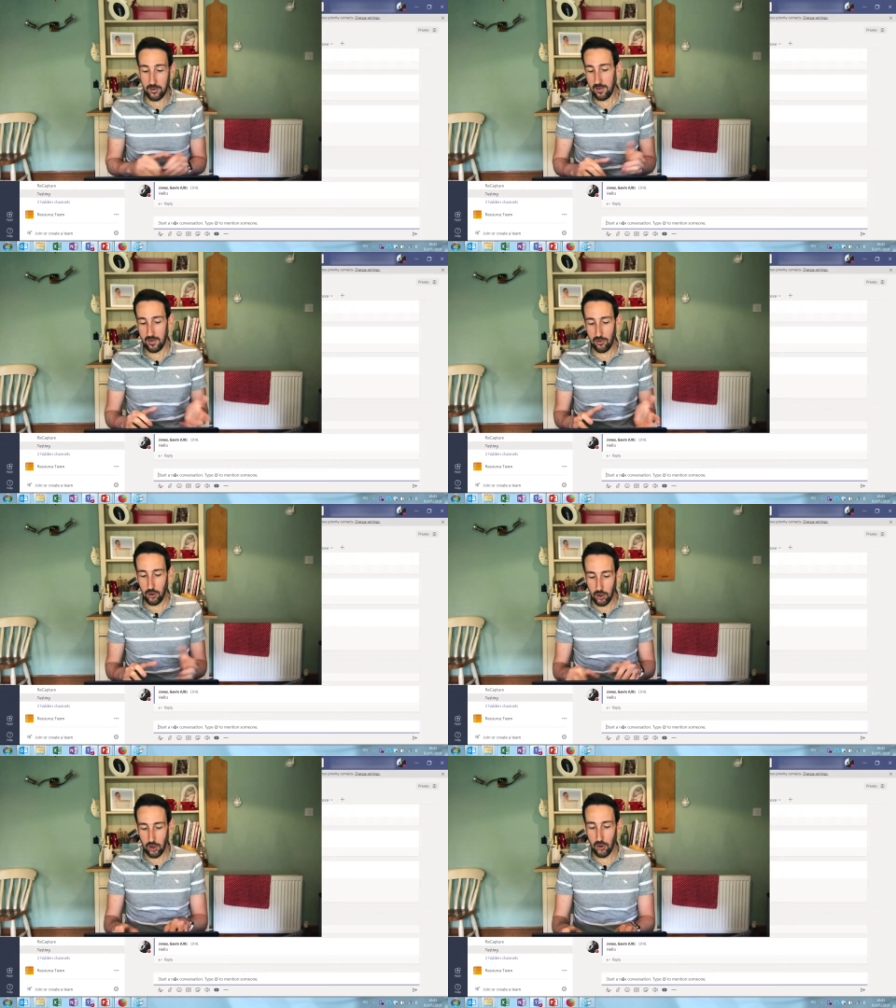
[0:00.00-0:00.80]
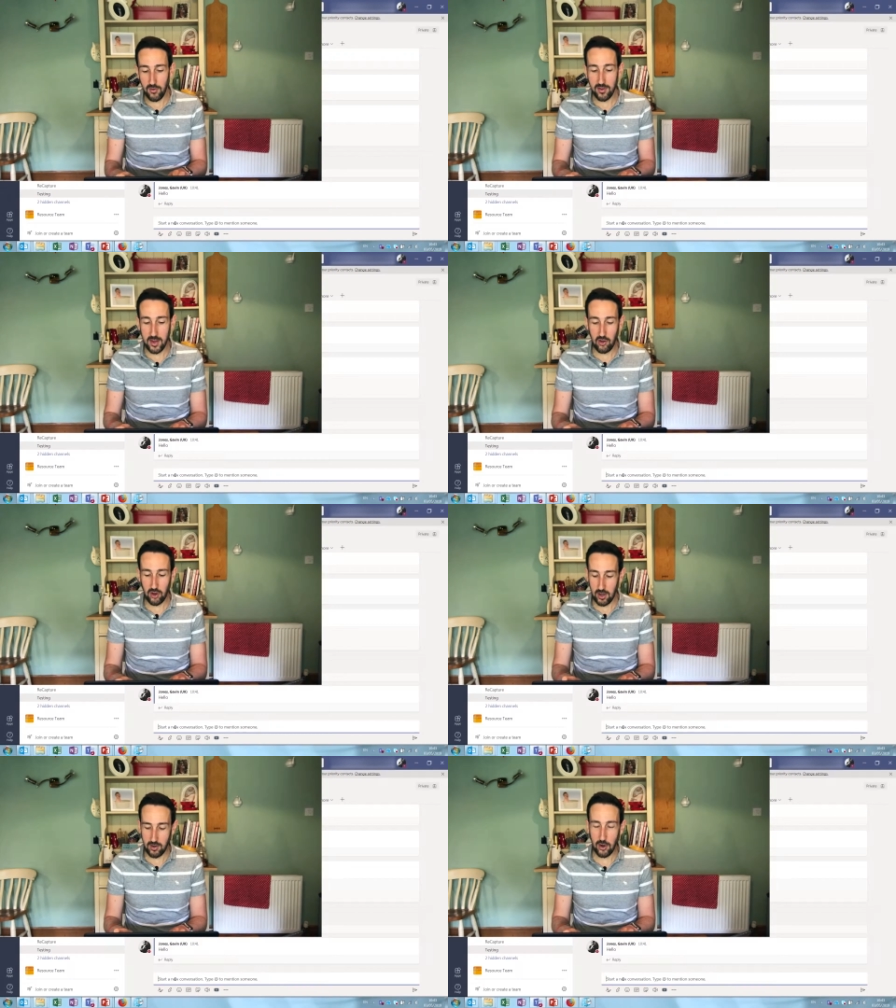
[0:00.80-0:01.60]
So it's a start new
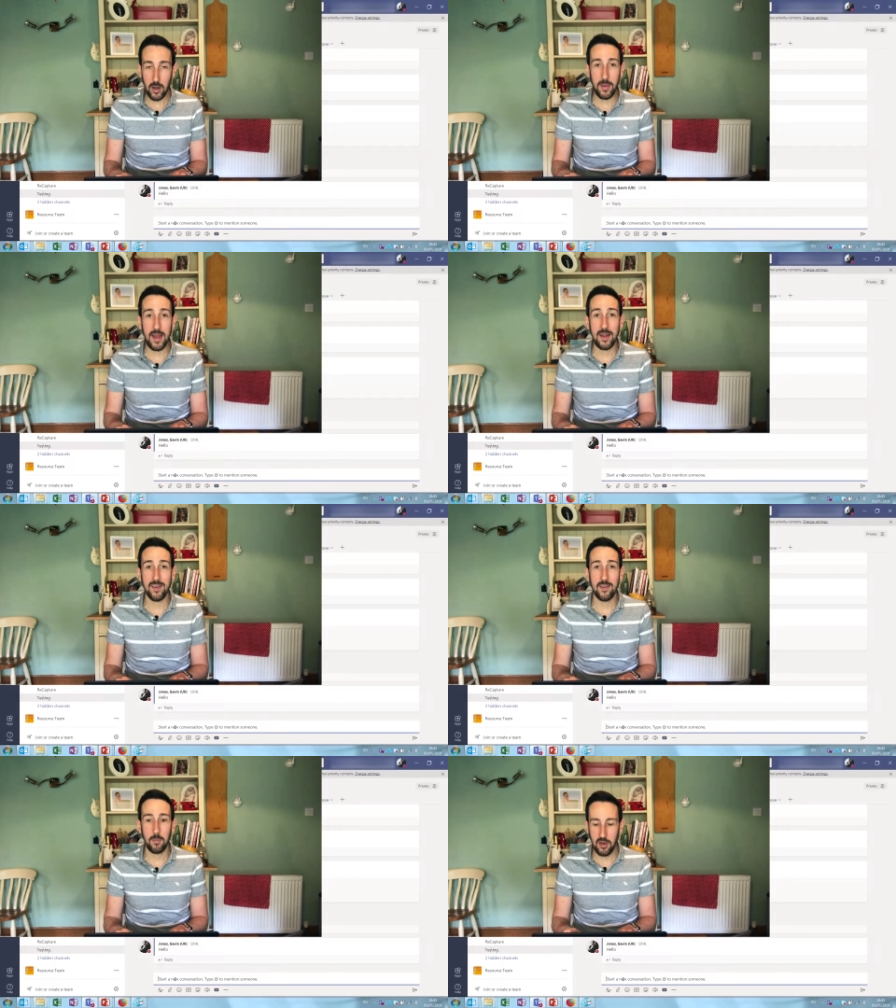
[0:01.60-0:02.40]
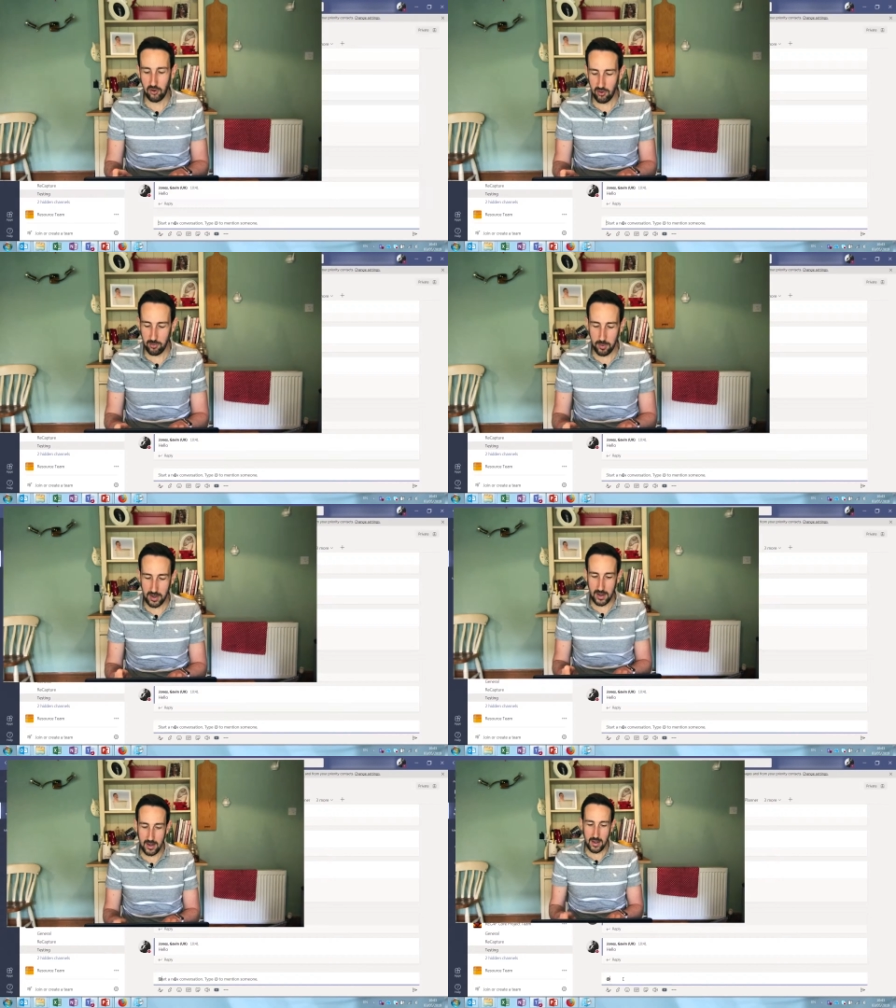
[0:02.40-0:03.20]
conversation, type at to mention
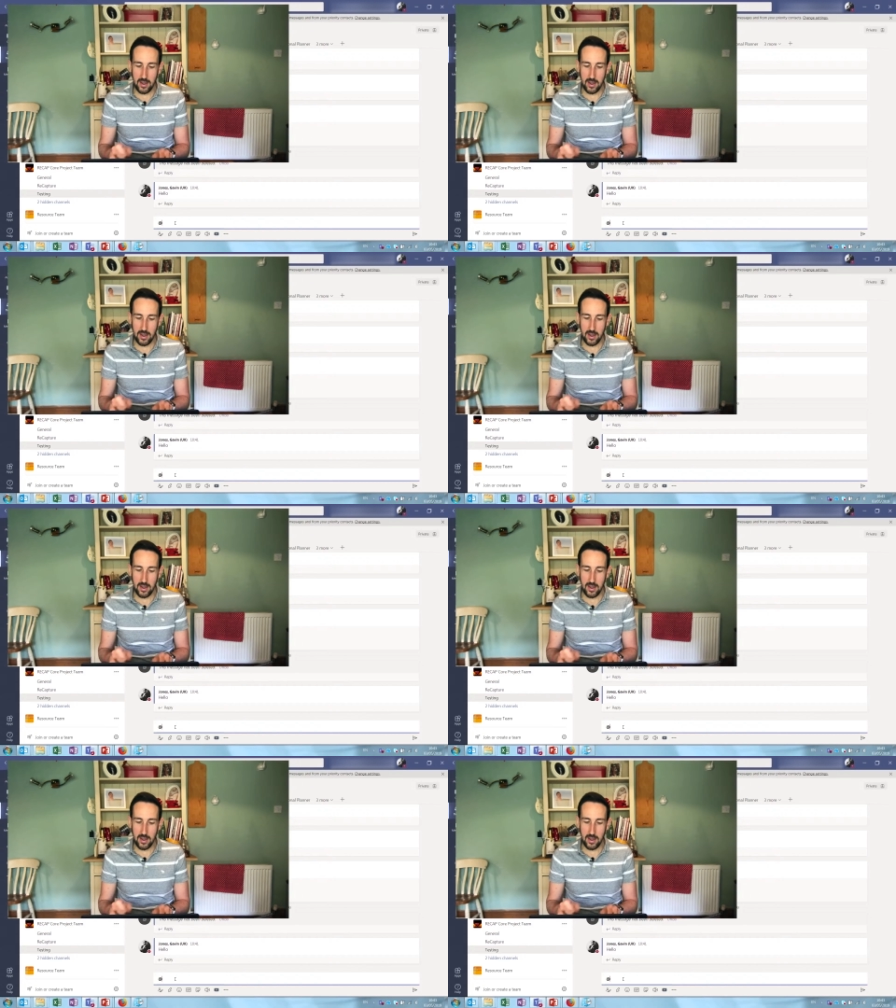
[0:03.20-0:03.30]
somebody.